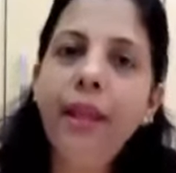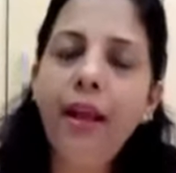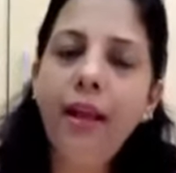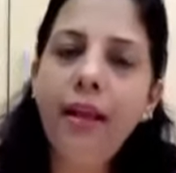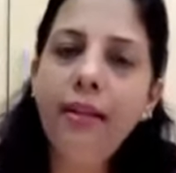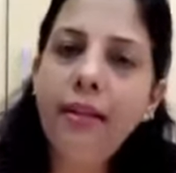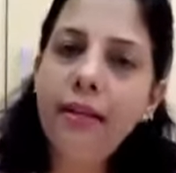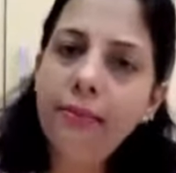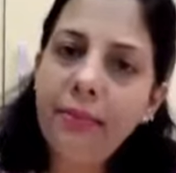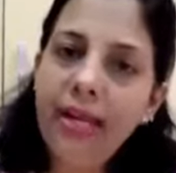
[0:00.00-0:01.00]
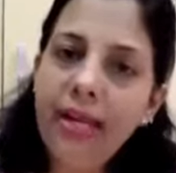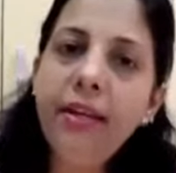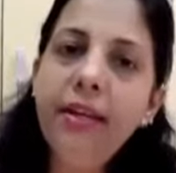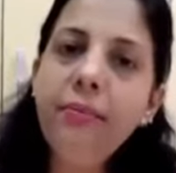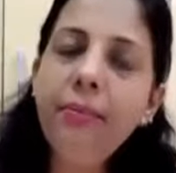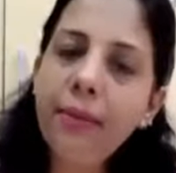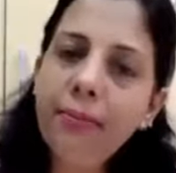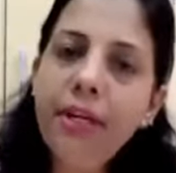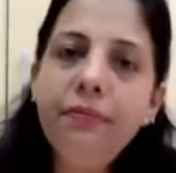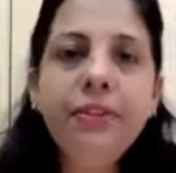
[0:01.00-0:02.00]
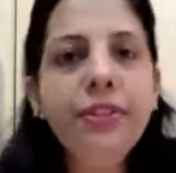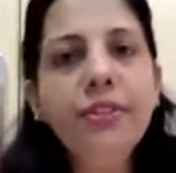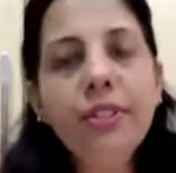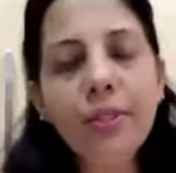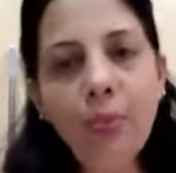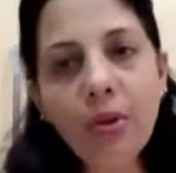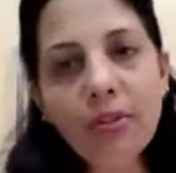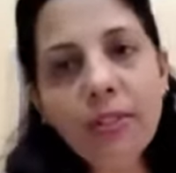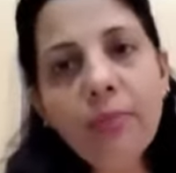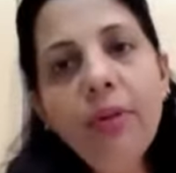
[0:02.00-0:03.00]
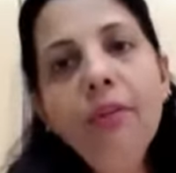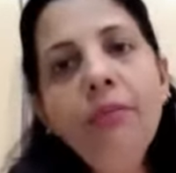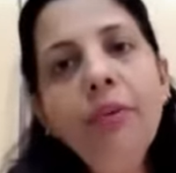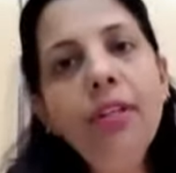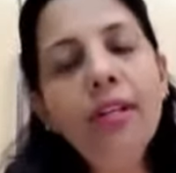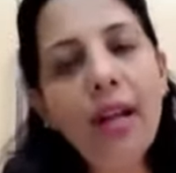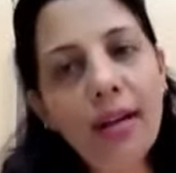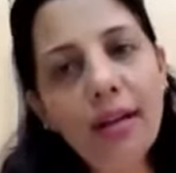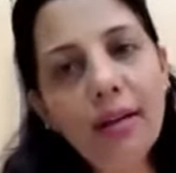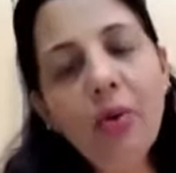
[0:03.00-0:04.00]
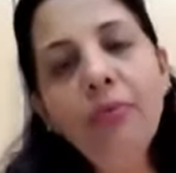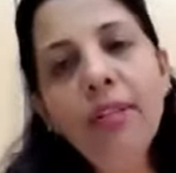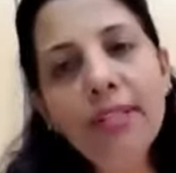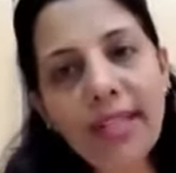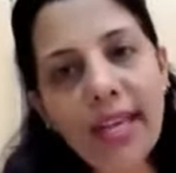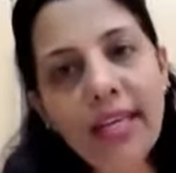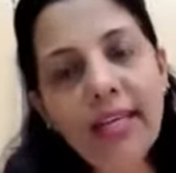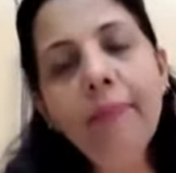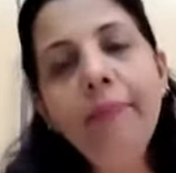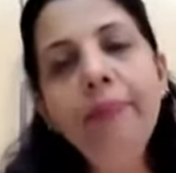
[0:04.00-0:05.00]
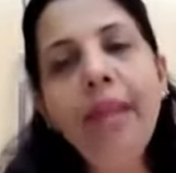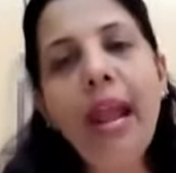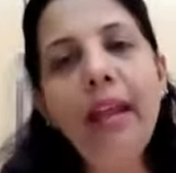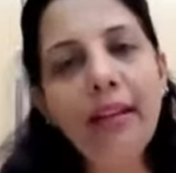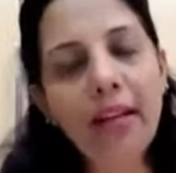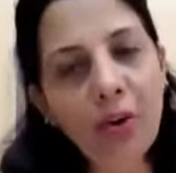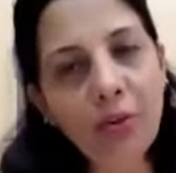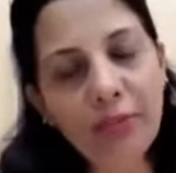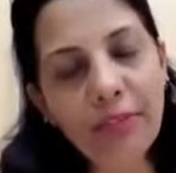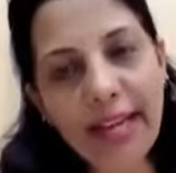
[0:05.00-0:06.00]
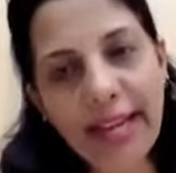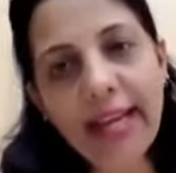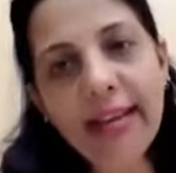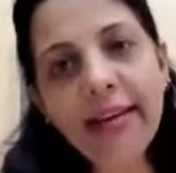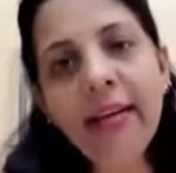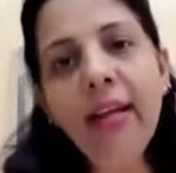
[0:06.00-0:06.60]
the melanin pigment, which is responsible for the color of the skin and color of the hair,